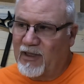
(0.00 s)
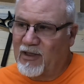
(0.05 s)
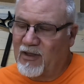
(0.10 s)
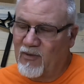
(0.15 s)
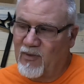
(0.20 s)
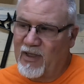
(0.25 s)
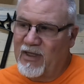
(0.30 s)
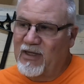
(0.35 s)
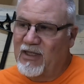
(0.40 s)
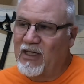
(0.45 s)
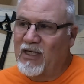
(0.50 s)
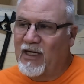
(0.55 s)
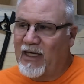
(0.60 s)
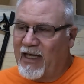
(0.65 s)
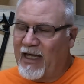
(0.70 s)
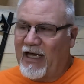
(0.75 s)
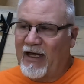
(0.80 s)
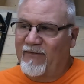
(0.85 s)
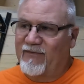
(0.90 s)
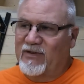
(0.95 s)
And the one thing I
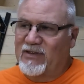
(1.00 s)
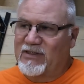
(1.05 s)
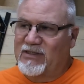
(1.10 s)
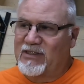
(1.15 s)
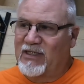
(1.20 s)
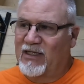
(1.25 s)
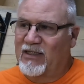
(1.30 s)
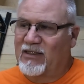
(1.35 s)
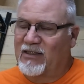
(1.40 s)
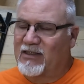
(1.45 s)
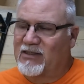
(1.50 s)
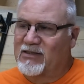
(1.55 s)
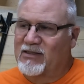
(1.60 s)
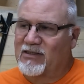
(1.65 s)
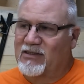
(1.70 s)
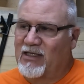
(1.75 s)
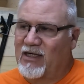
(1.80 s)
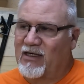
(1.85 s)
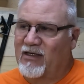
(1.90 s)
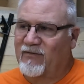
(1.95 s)
haven't said in this
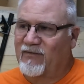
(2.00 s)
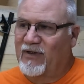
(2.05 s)
entire